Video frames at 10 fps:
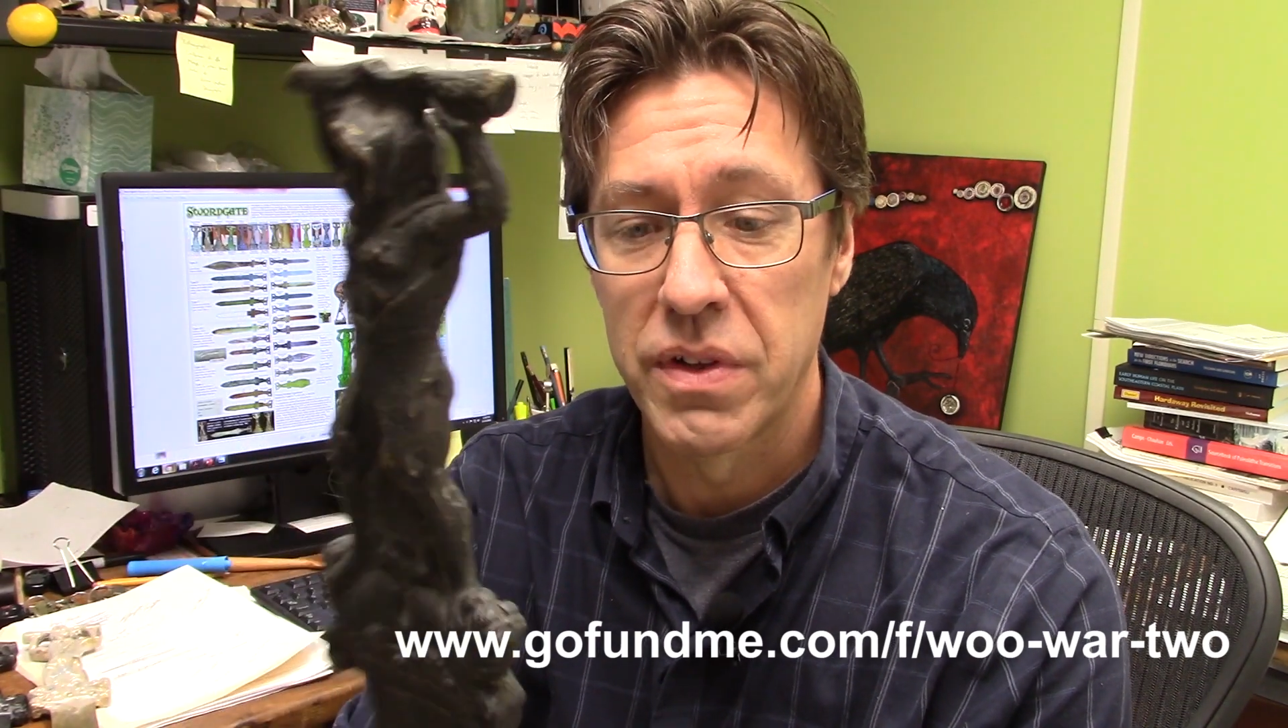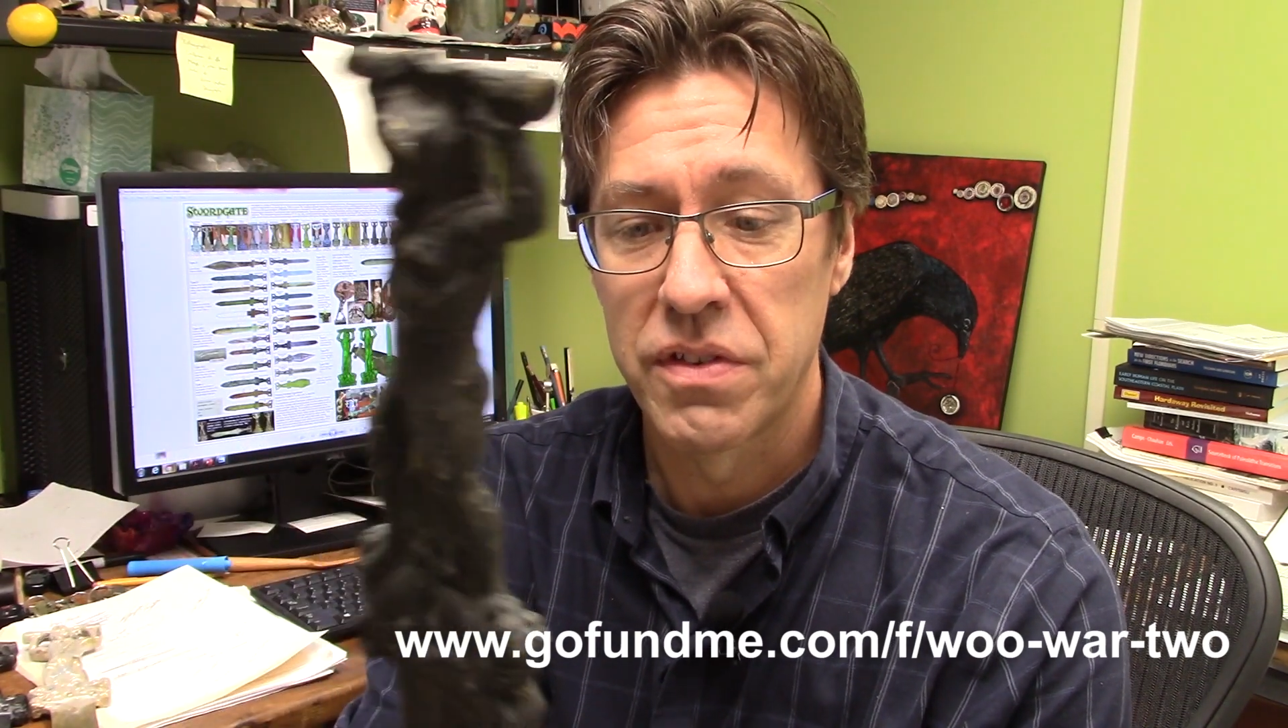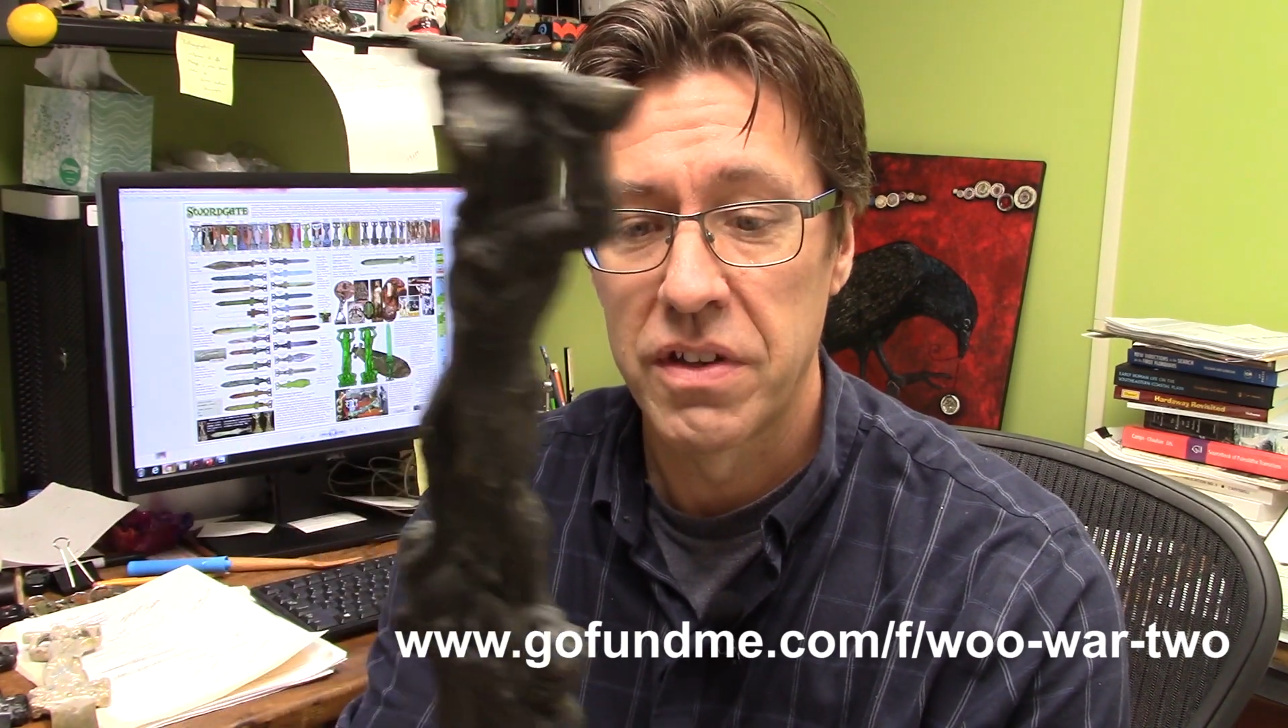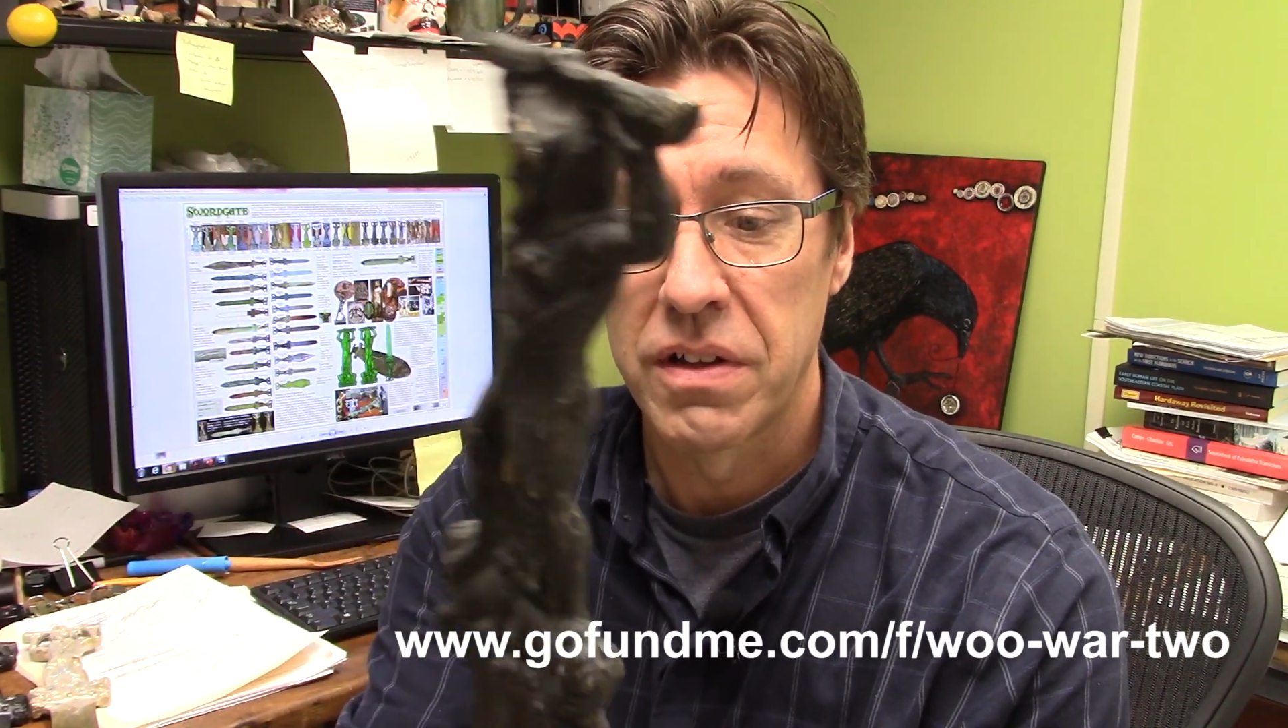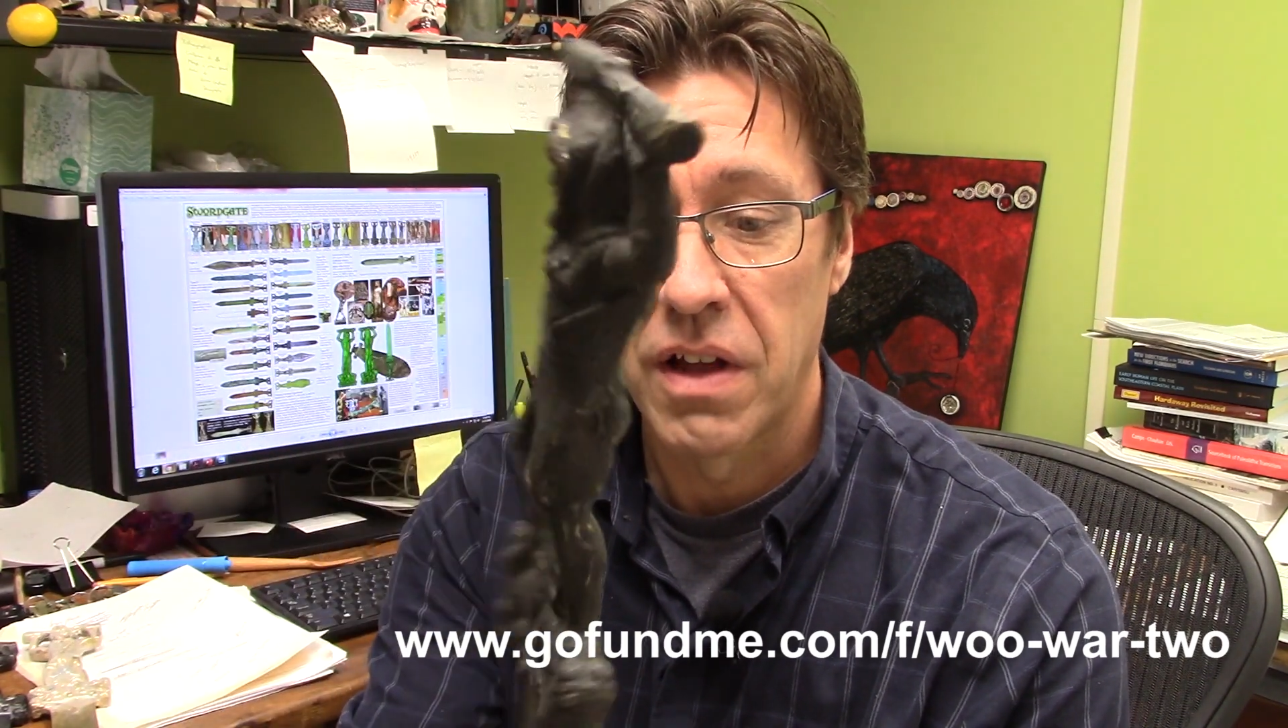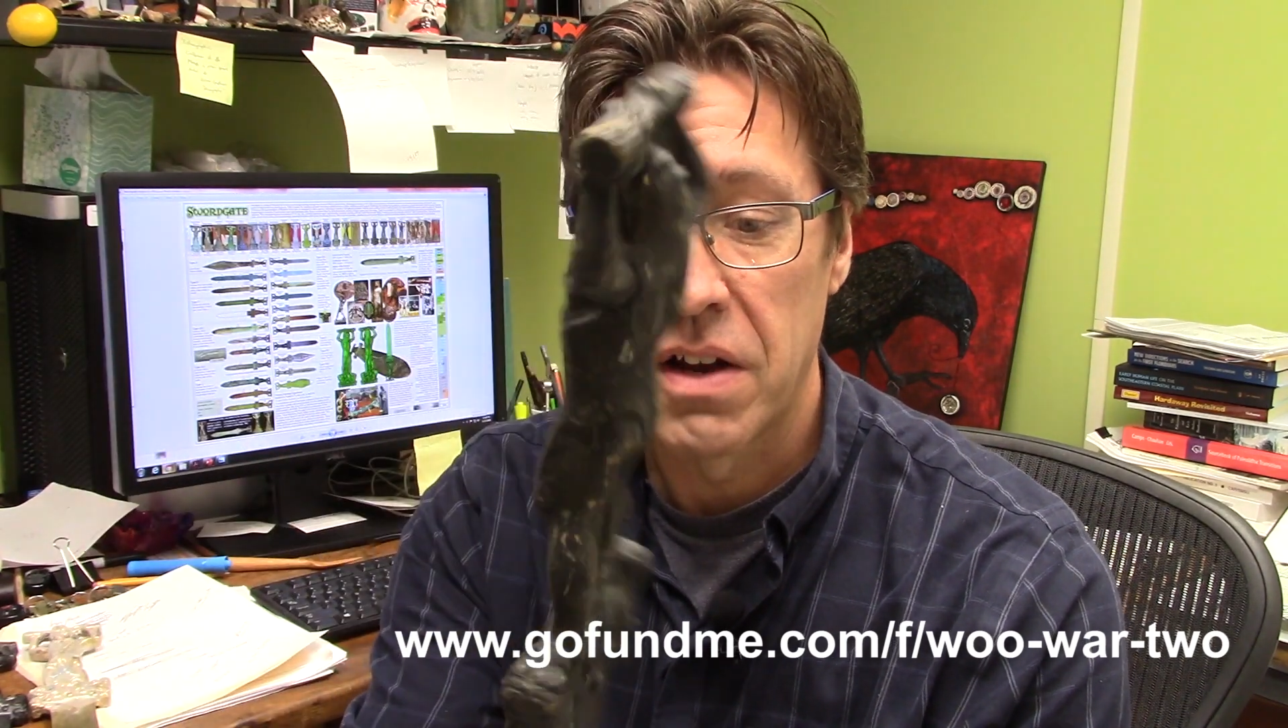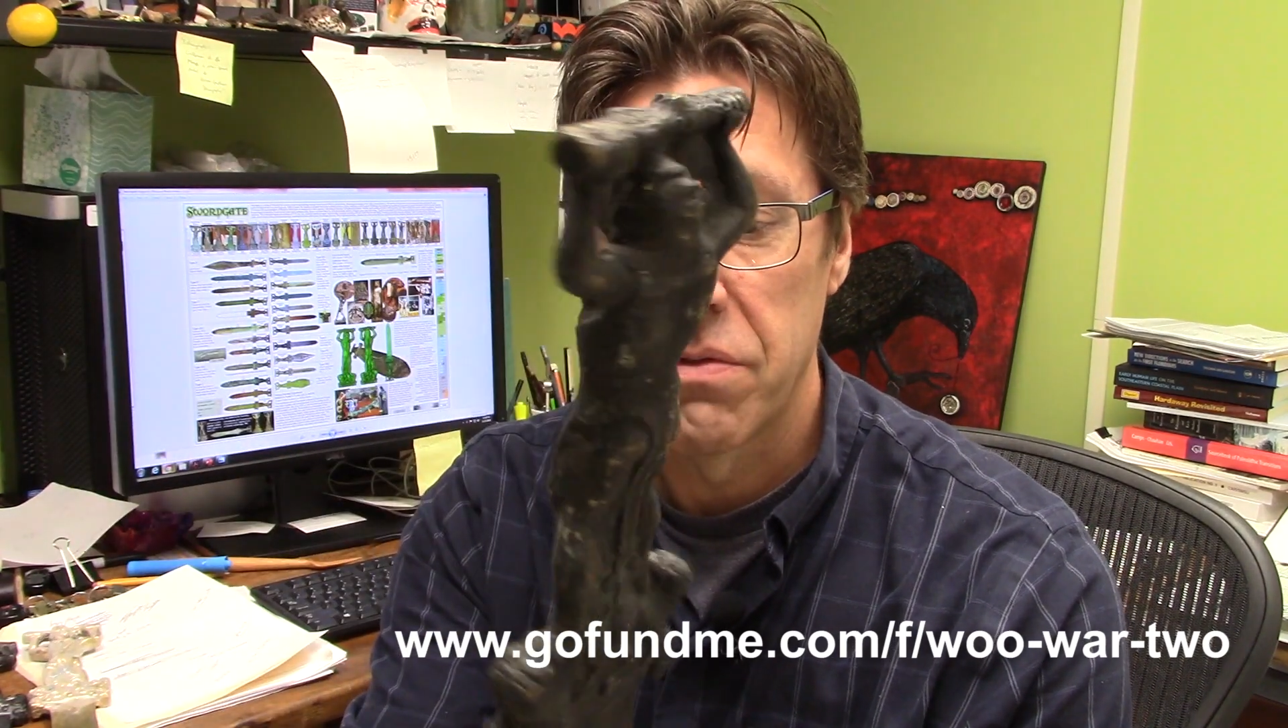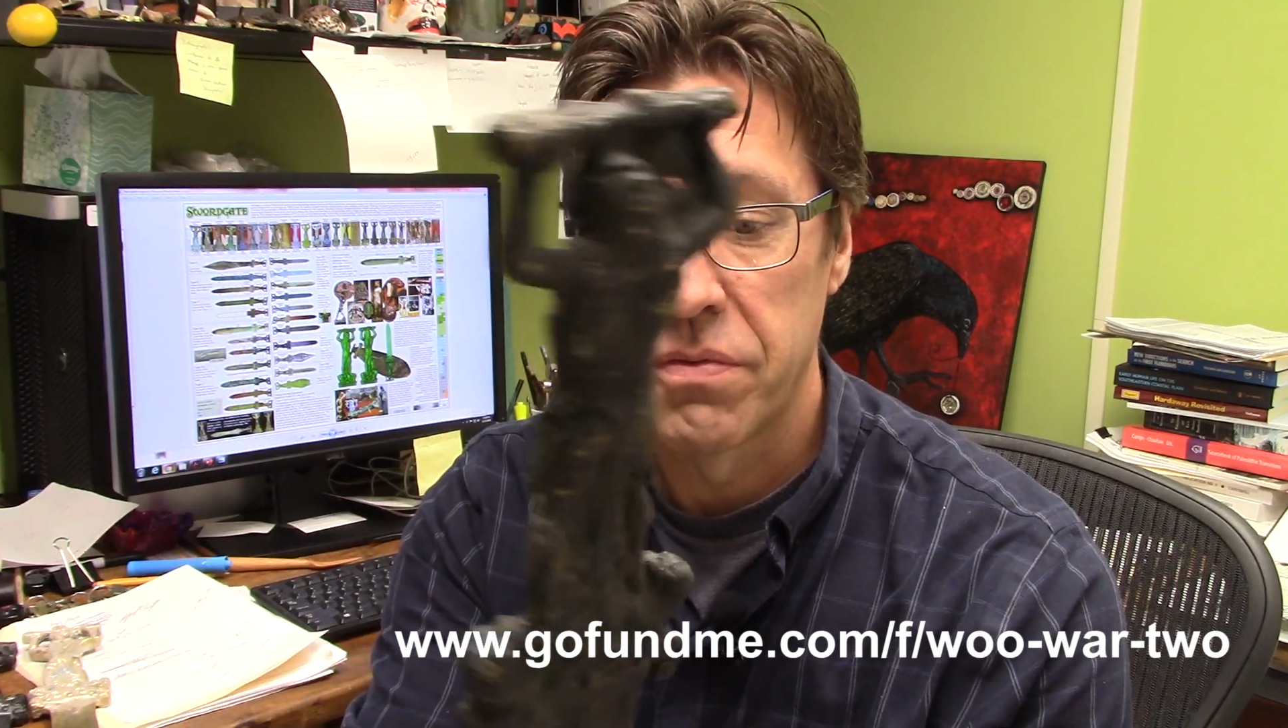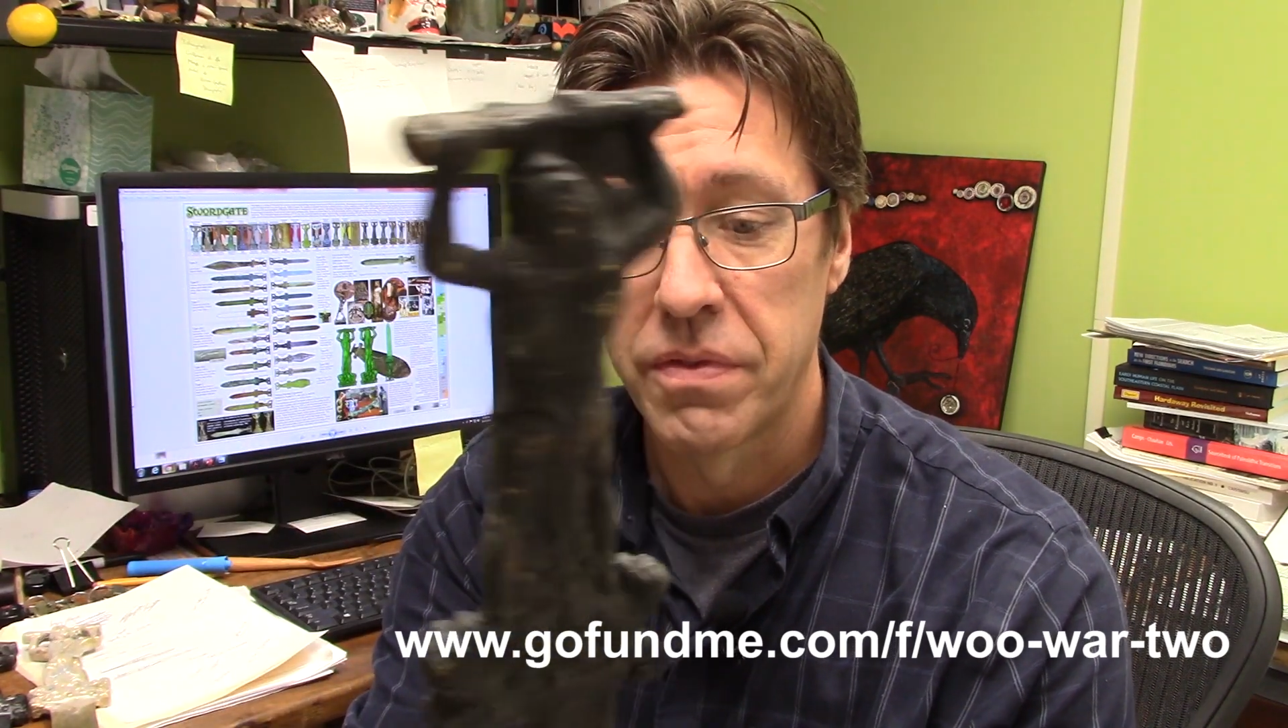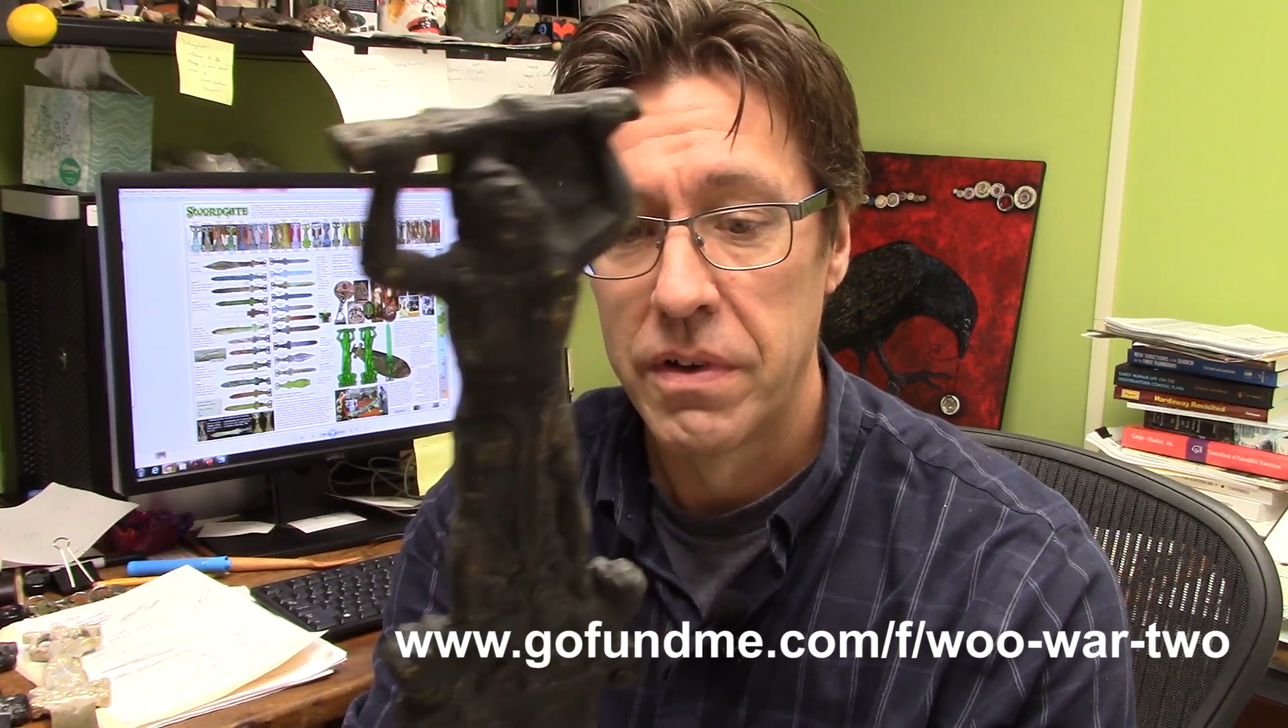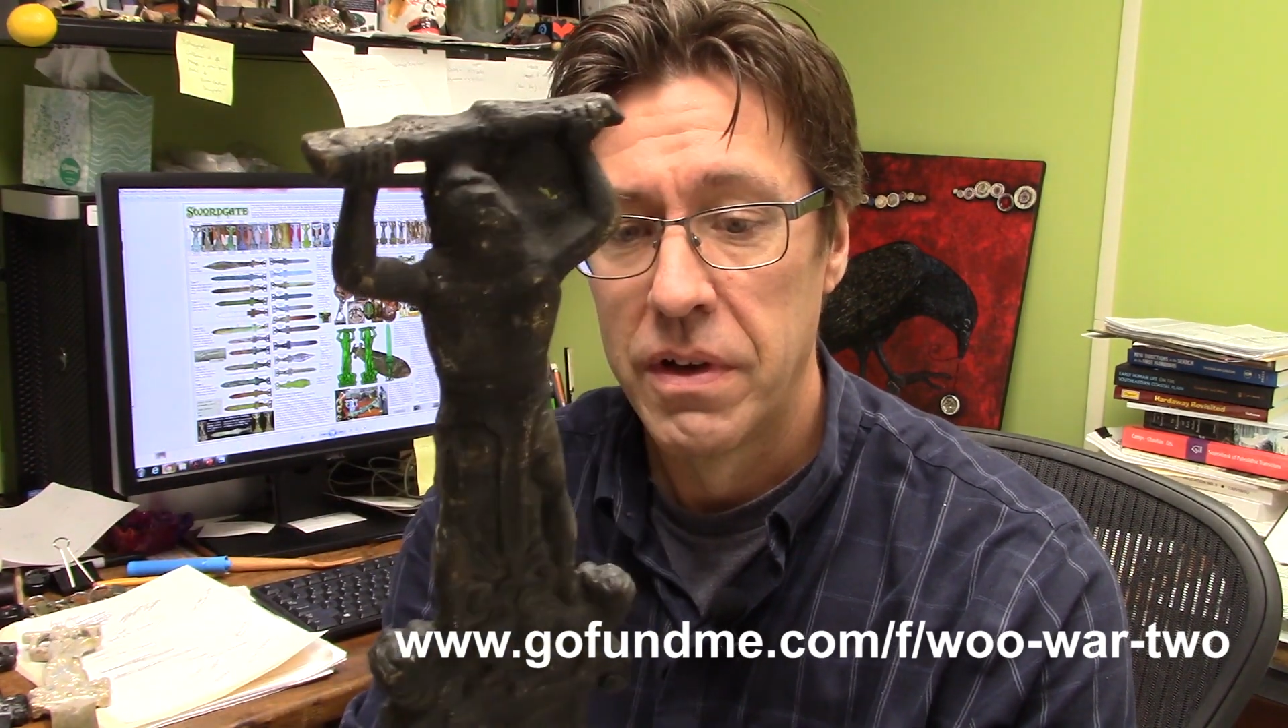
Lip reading: You can see a lot of